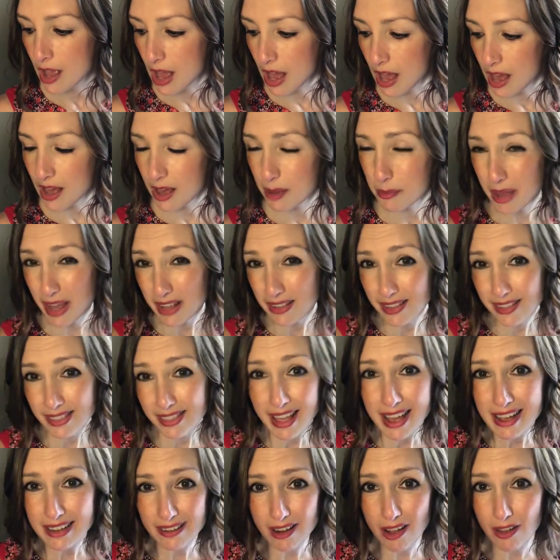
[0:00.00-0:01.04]
And then
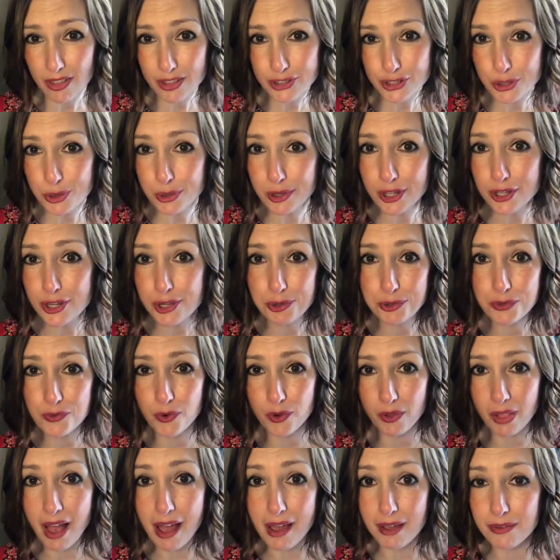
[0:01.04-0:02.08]
that knowledge you can use
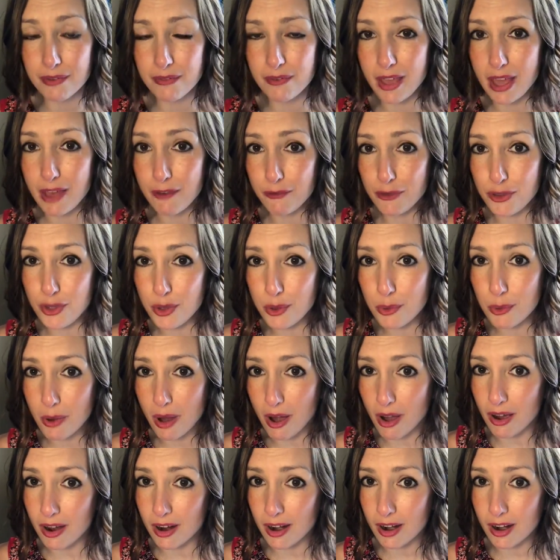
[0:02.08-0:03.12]
for life. If you
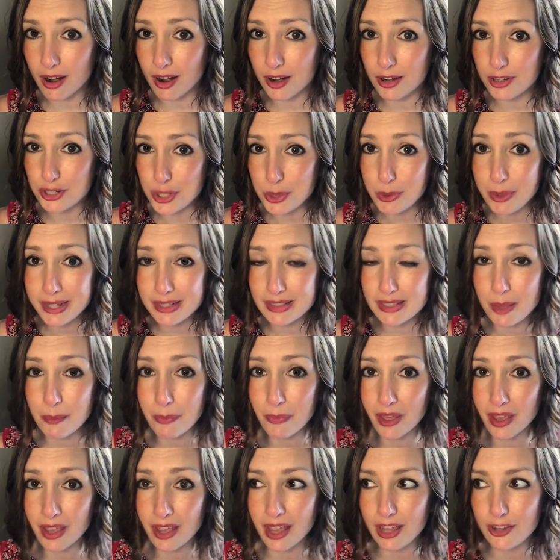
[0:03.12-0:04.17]
are doing
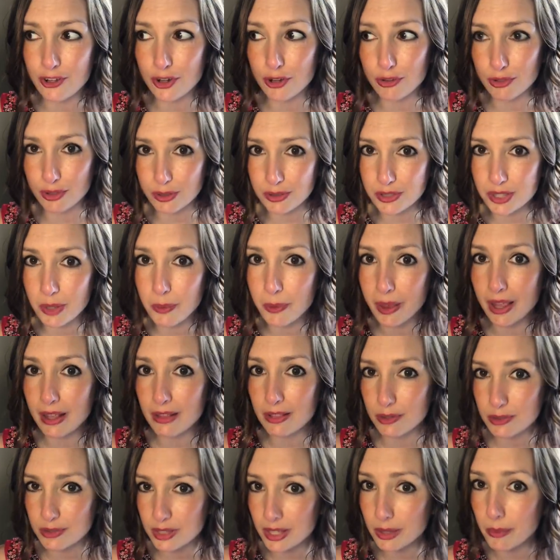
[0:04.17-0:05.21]
something and you're losing
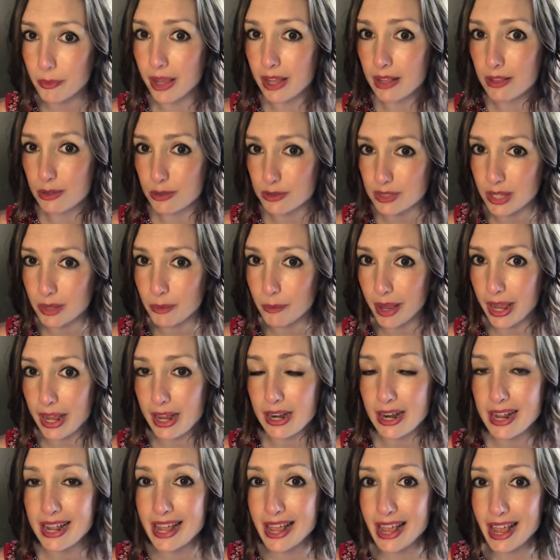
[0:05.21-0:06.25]

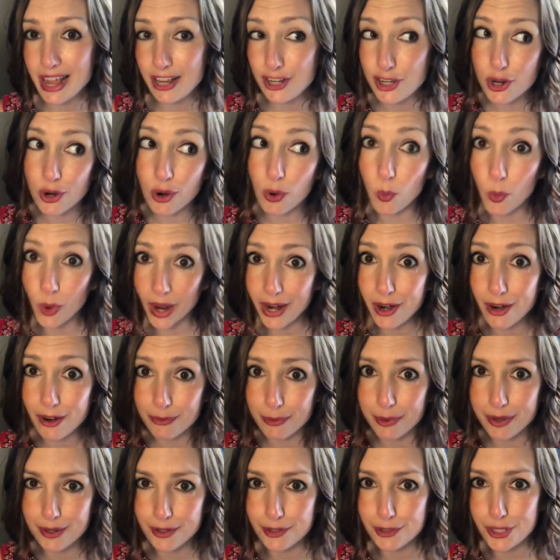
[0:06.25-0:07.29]
weight, and you're aware of
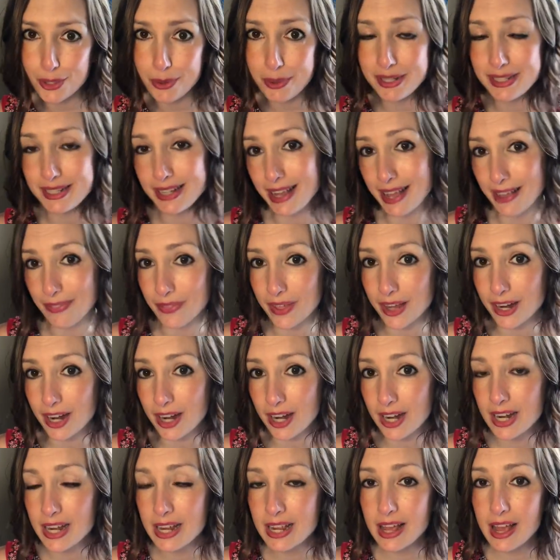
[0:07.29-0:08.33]
what you're doing to get
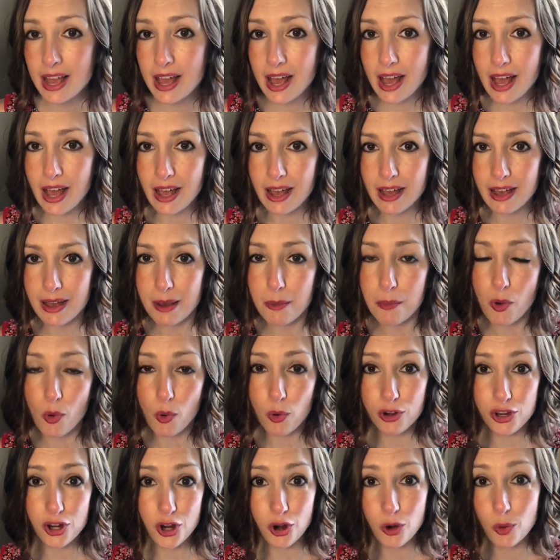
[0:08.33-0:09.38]
there,
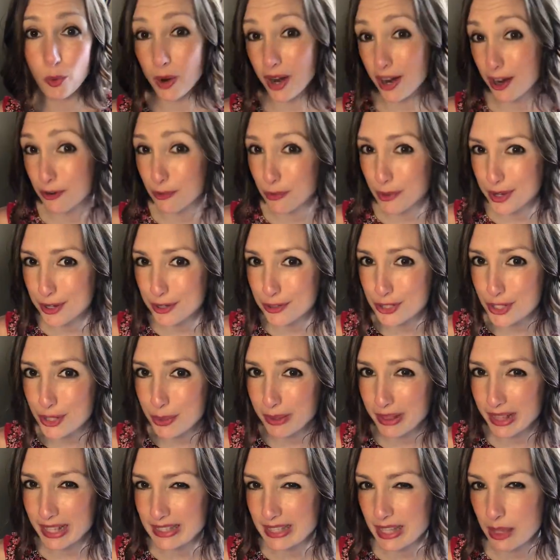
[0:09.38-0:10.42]
or you're aware of what you're
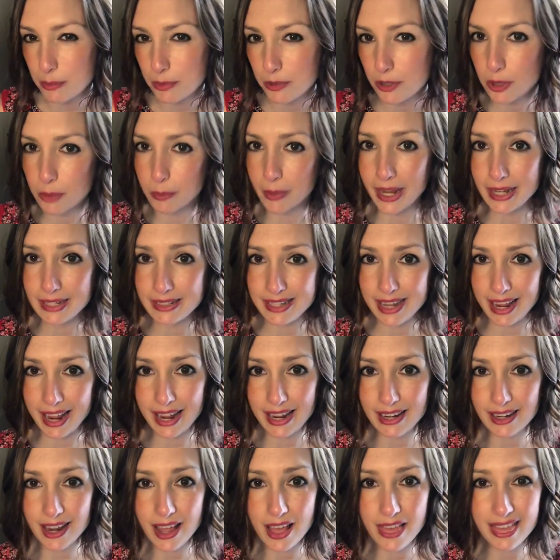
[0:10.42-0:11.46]
doing that's helping you
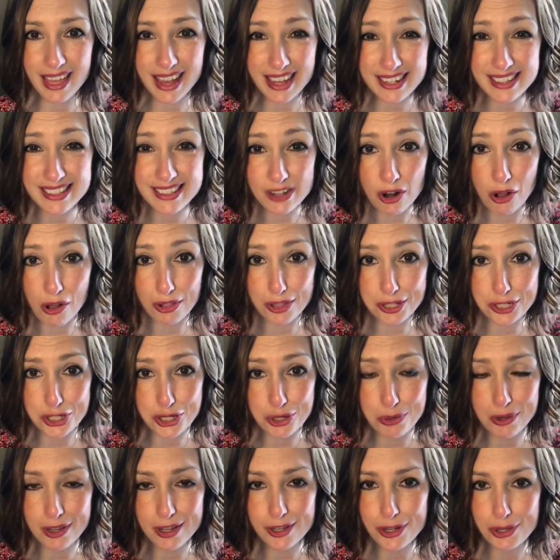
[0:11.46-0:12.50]
maintain, that is knowledge
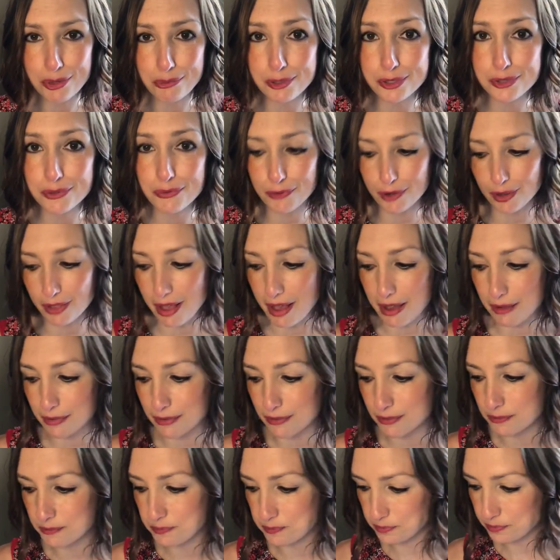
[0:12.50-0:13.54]
you can use for life.